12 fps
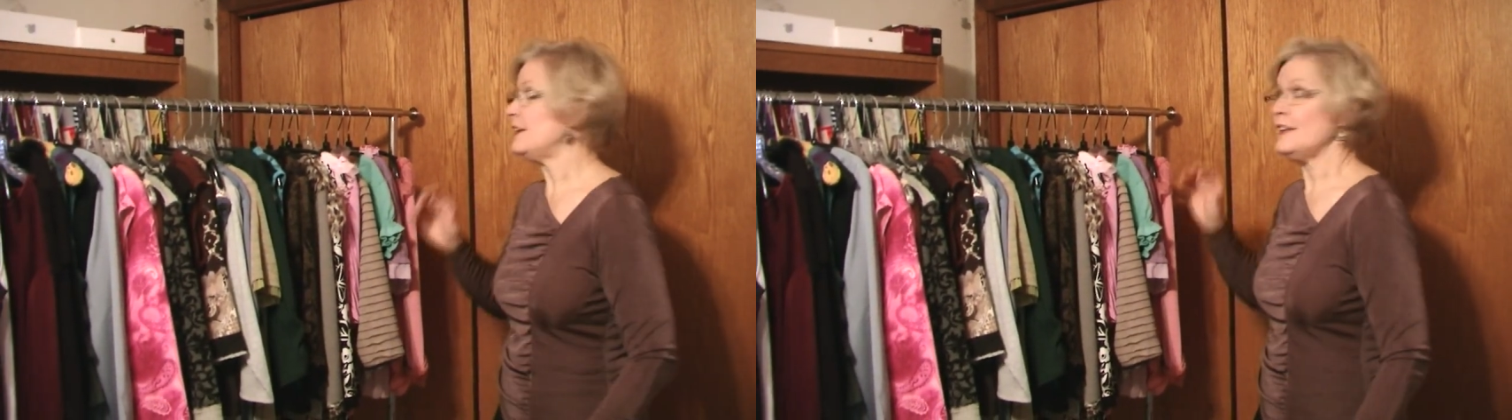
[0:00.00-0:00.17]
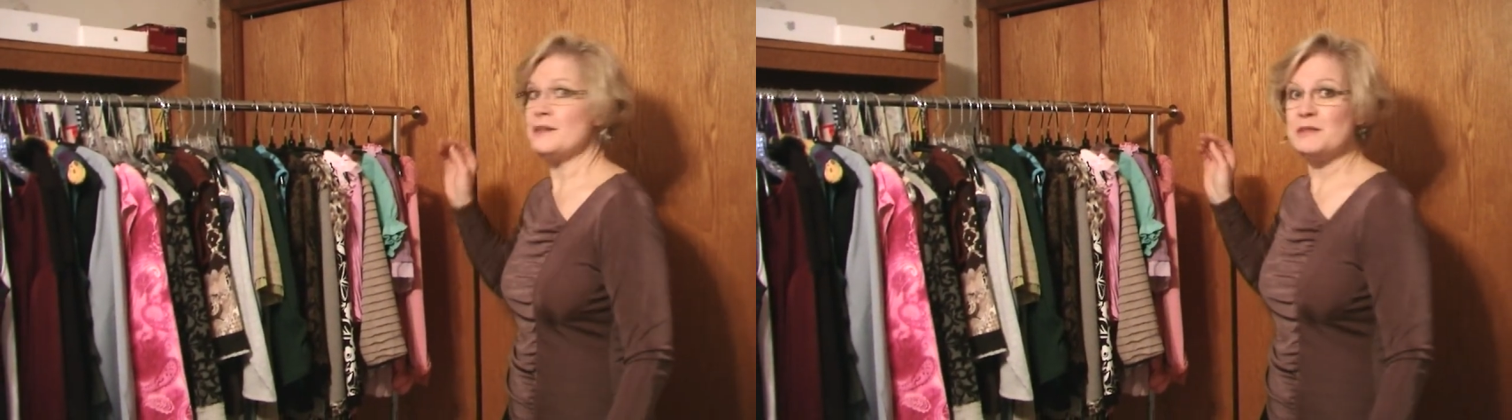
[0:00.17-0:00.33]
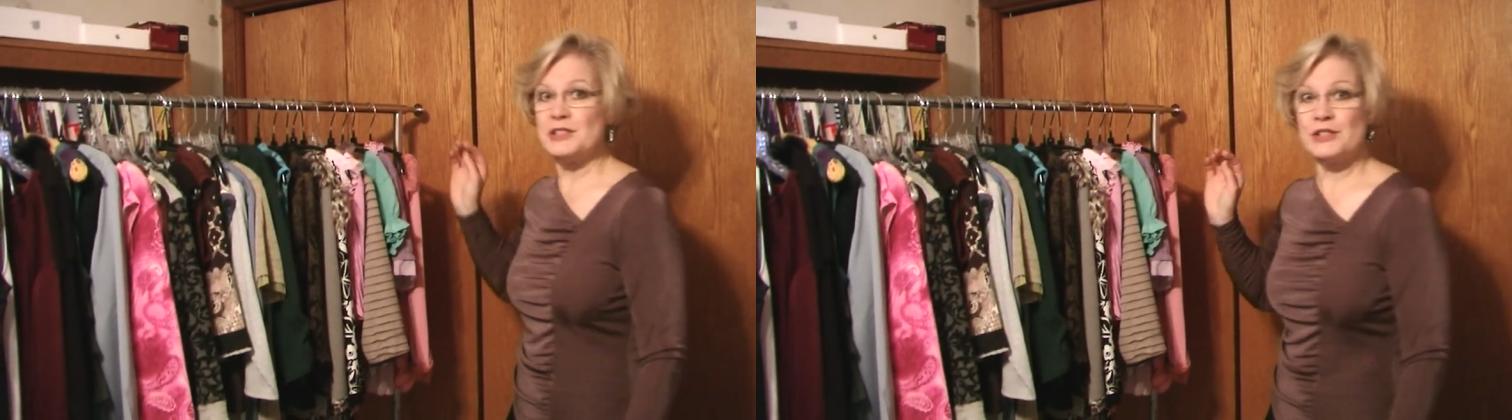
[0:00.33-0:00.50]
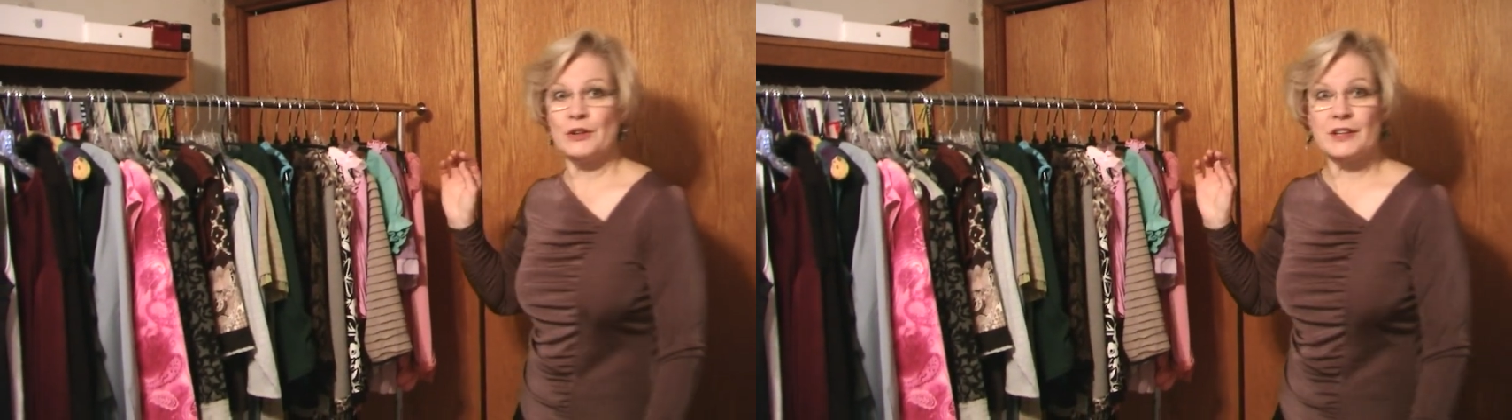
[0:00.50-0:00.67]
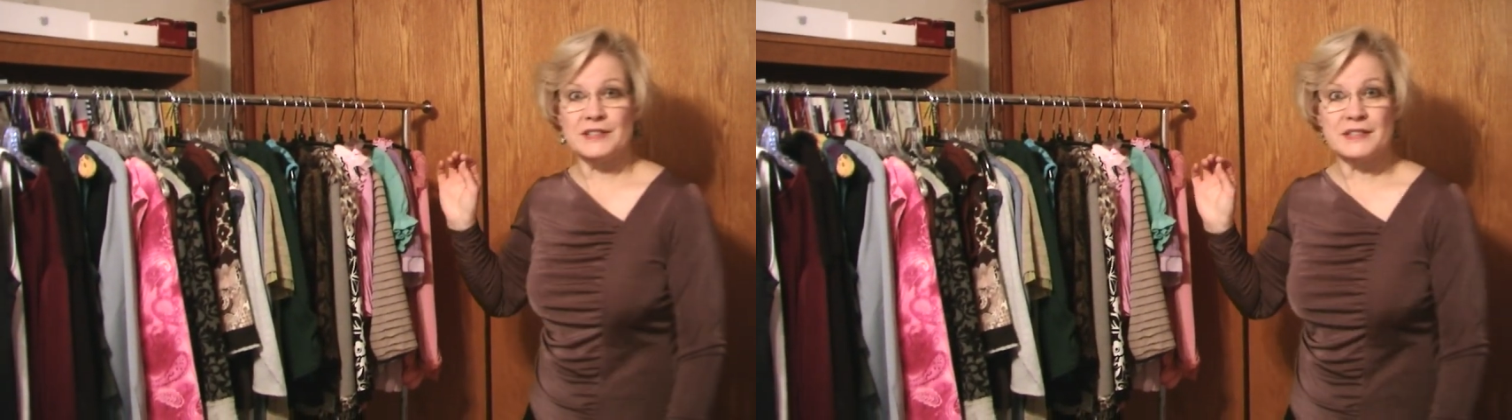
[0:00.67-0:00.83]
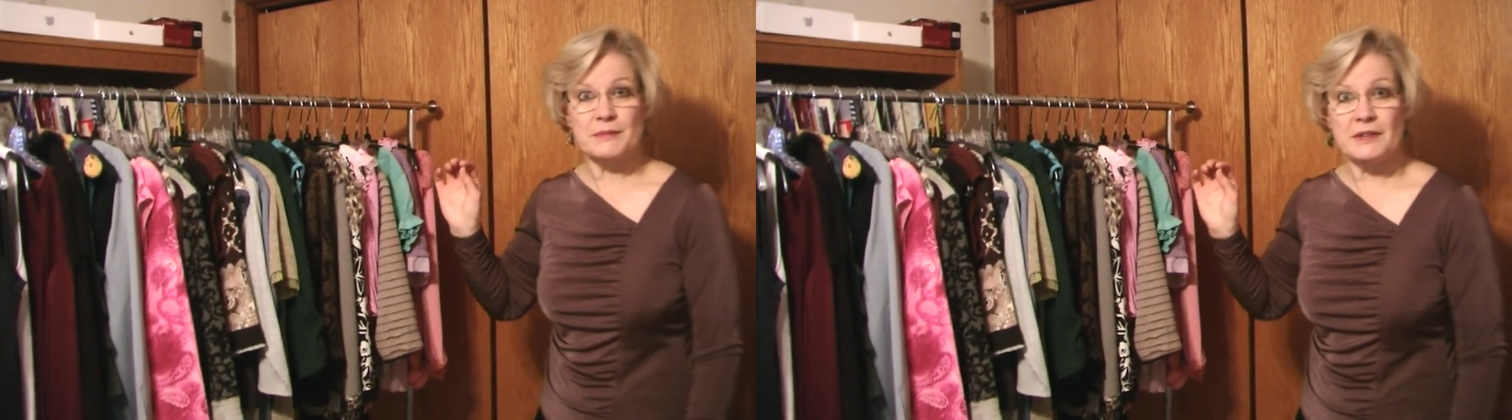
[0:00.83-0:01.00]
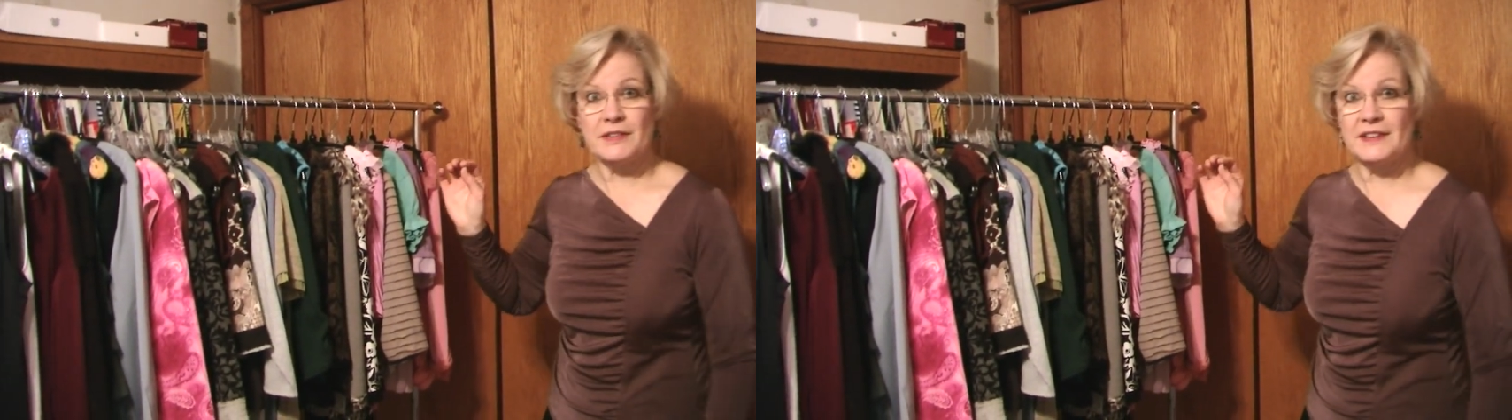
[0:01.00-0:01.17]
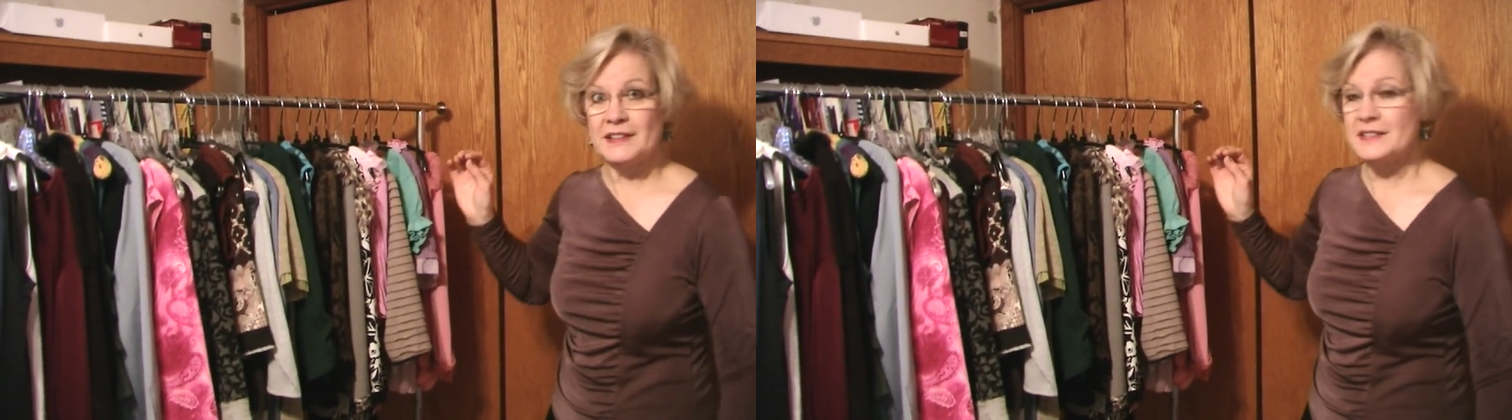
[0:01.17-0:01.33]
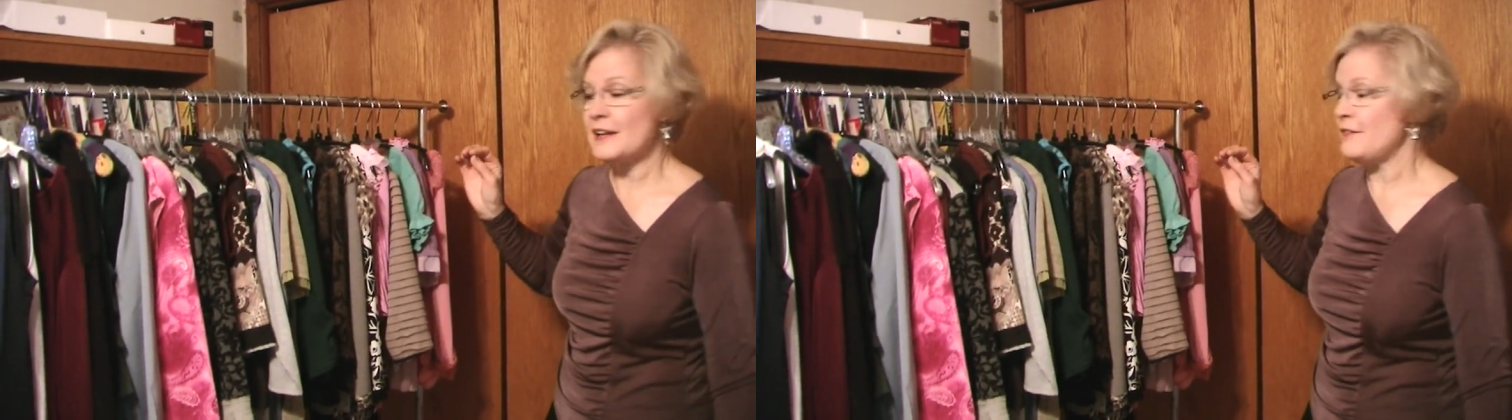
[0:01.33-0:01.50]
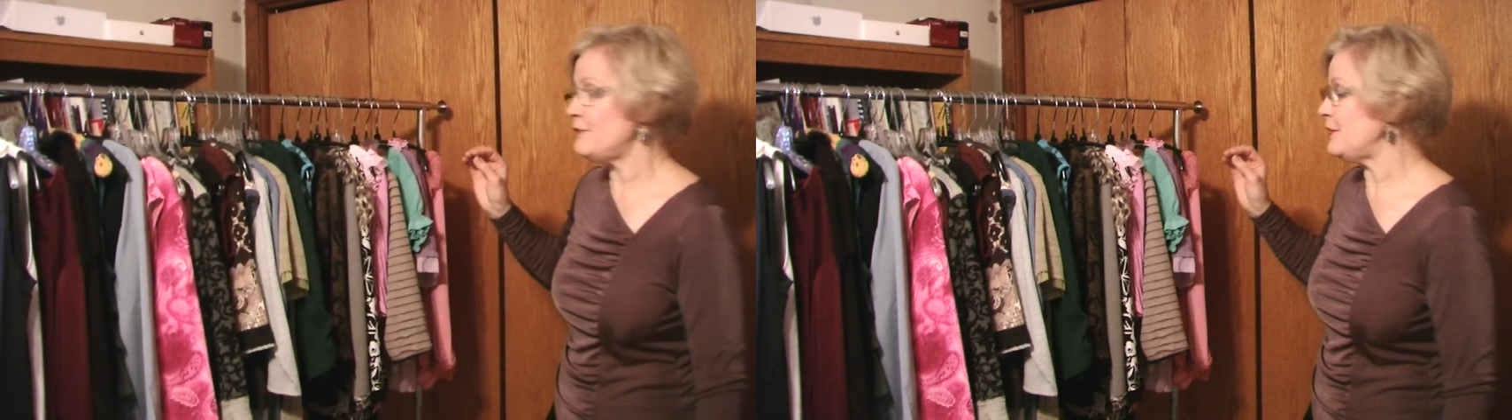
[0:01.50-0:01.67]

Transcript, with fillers: Let me show you some of the things I